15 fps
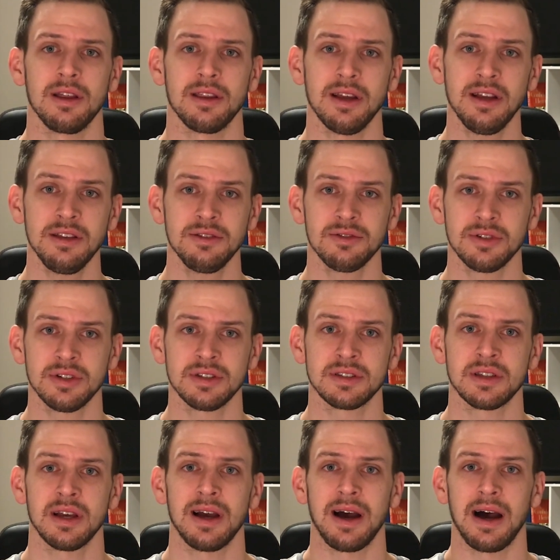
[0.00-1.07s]
The answer
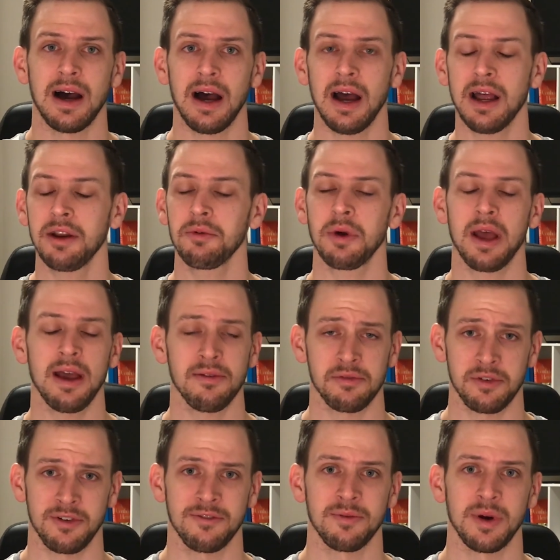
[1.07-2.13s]
is, I don't have
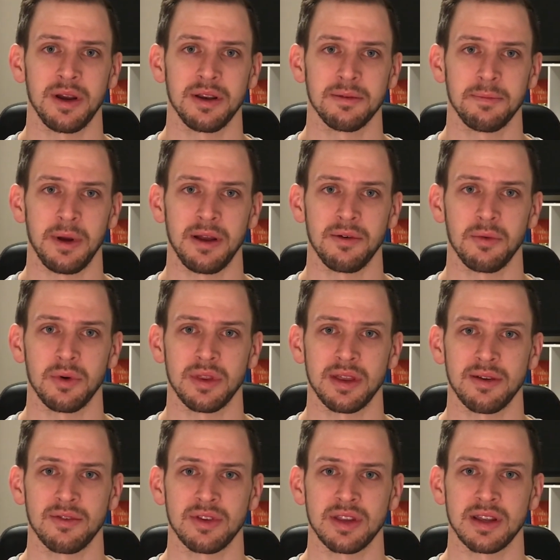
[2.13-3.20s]
enough money to pay with
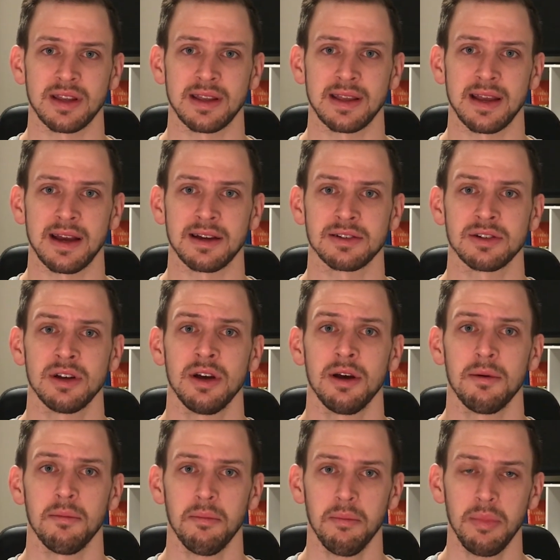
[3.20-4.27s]
everything in cash.
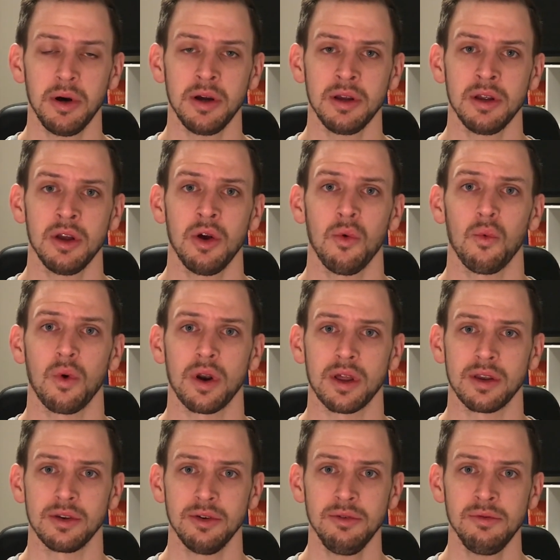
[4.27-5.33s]
But what
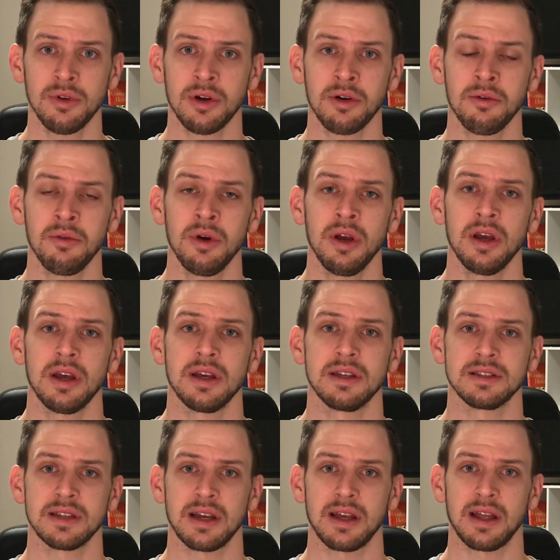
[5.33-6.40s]
I do know
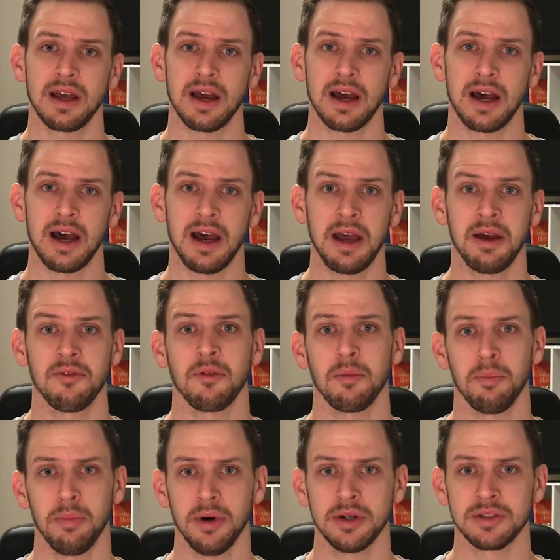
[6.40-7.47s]
is that I have a
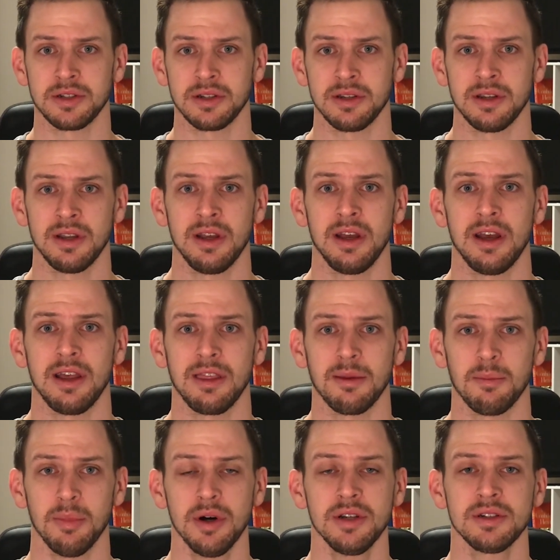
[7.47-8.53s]
budget. And the
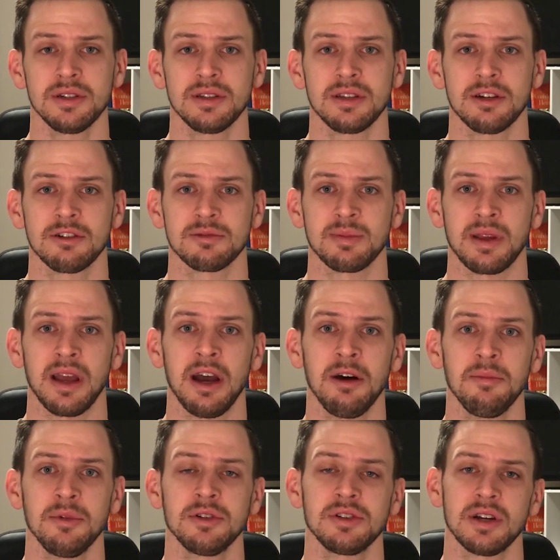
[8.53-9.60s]
budget tells me how
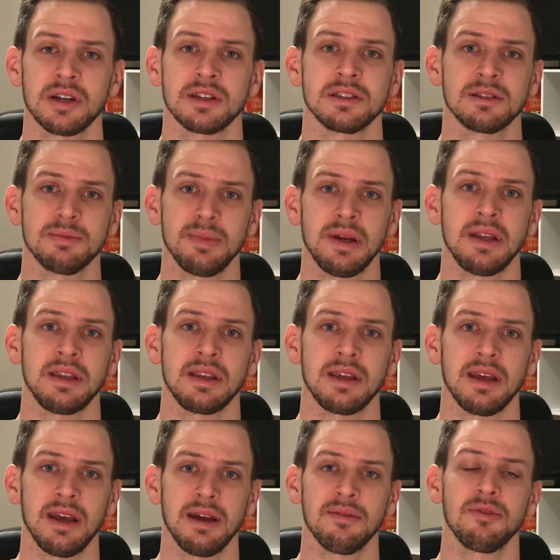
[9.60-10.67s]
much I can spend
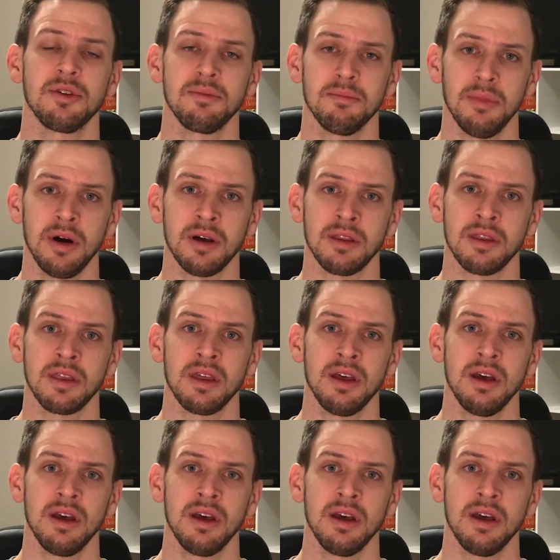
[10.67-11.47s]
every month.